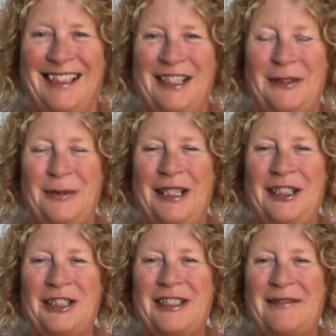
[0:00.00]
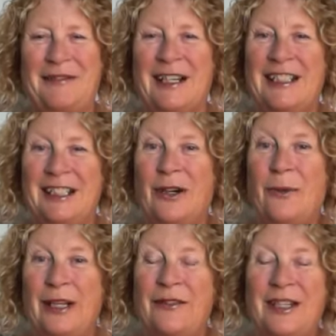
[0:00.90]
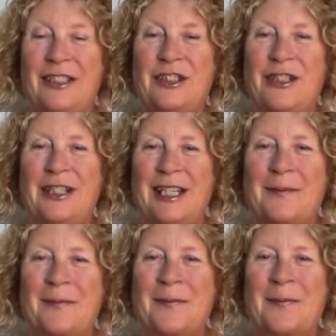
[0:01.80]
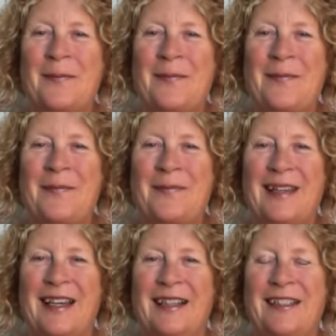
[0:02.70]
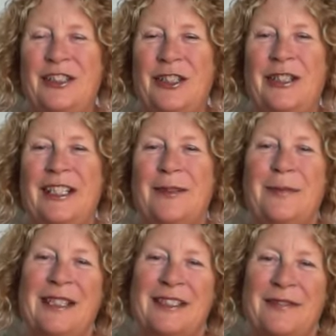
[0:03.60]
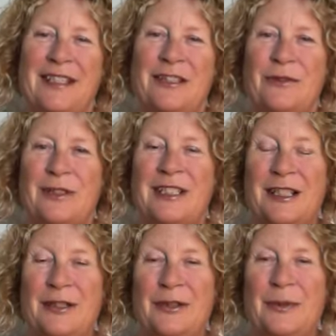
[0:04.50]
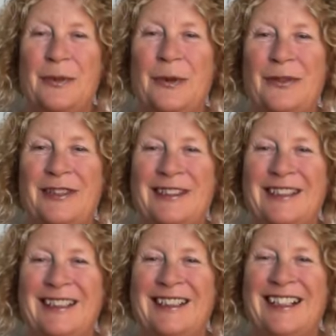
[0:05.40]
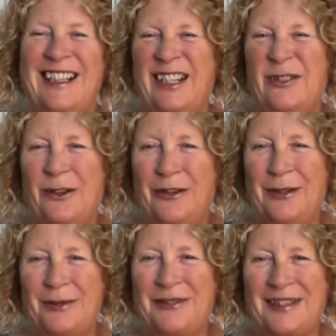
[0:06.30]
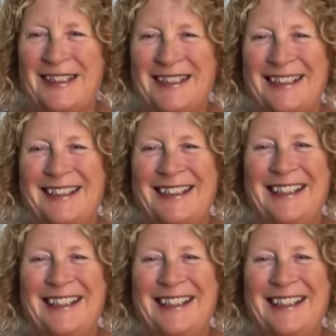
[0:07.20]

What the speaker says: And we're just finding our way on that journey. And the journey can be as fast or as slow as we want. But I'd rather it was faster.